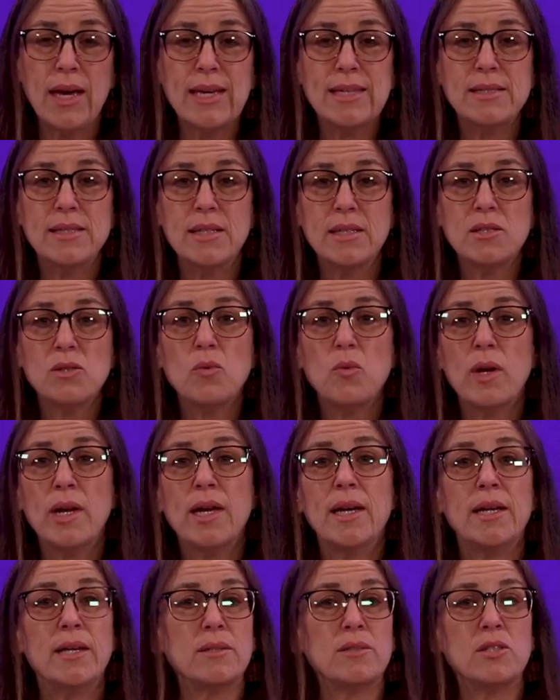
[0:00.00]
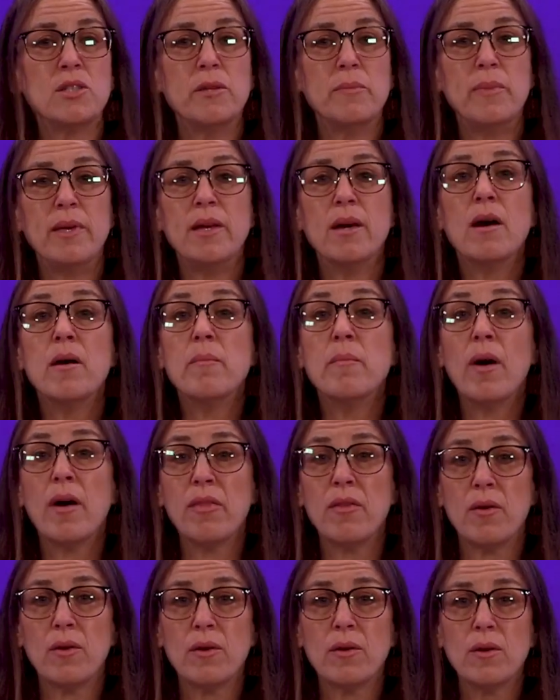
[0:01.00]
"Is this what it is to be a
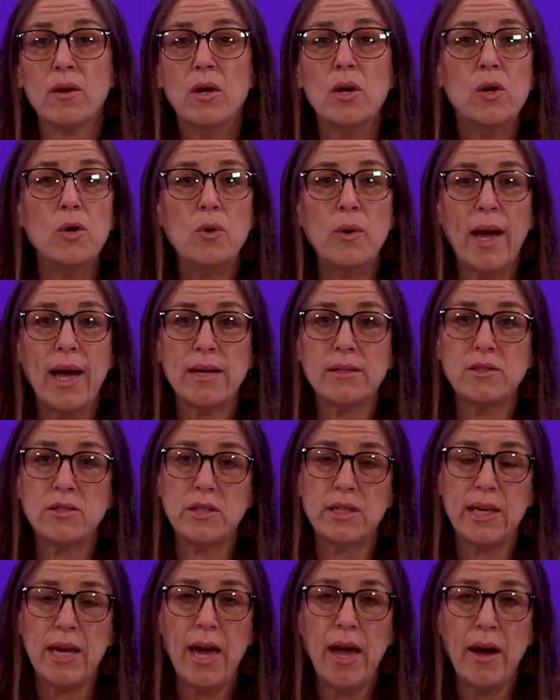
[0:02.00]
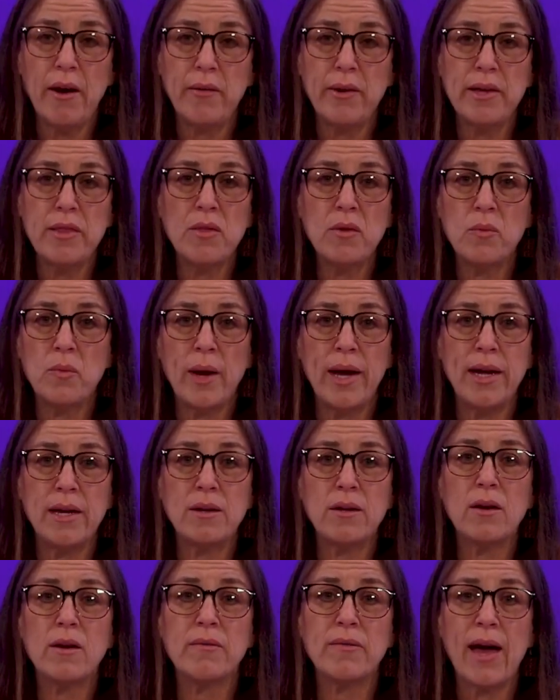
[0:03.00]
mother who has to carry the
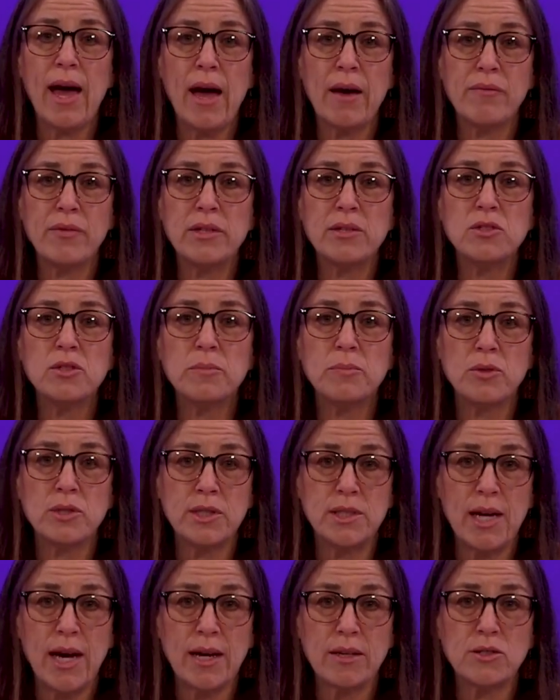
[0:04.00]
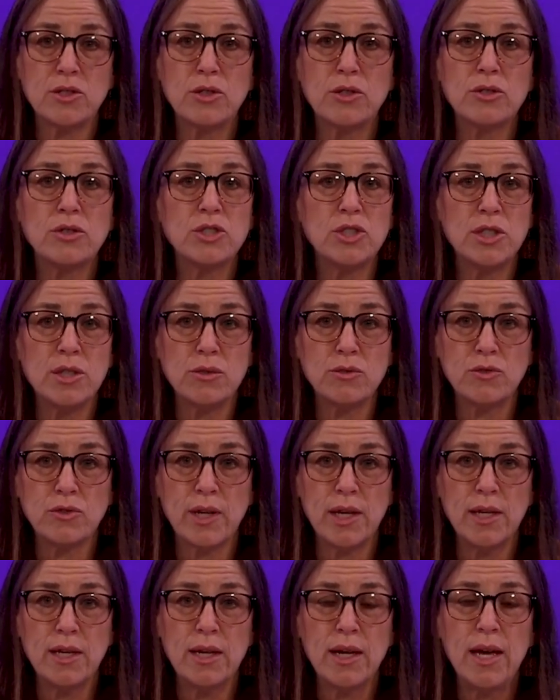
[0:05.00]
weight of having to protect her
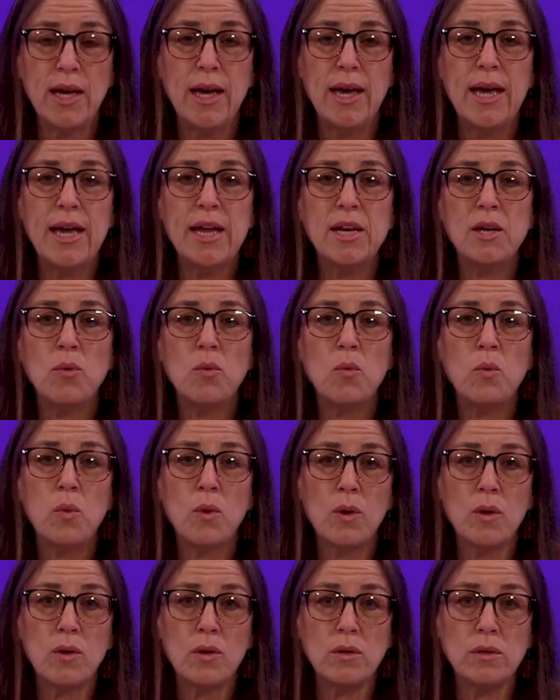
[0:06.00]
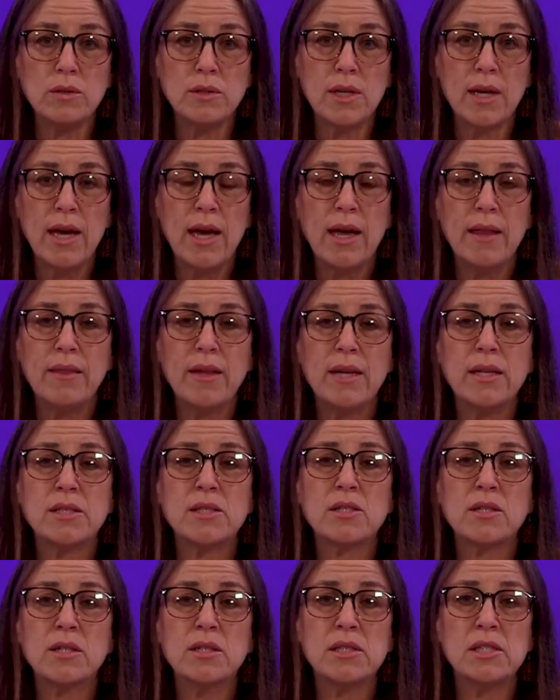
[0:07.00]
children in a world that
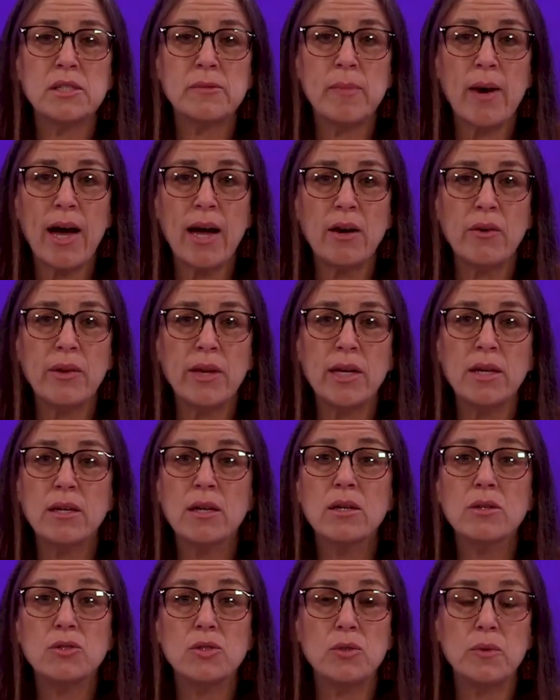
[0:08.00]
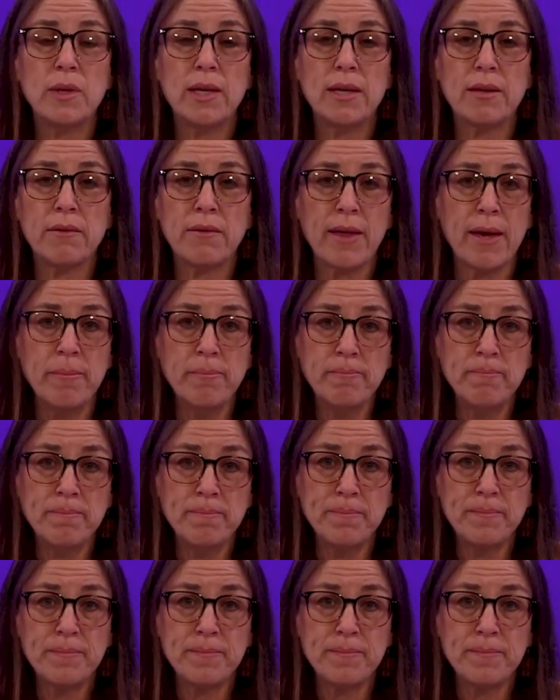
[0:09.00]
is conspiring to kill them?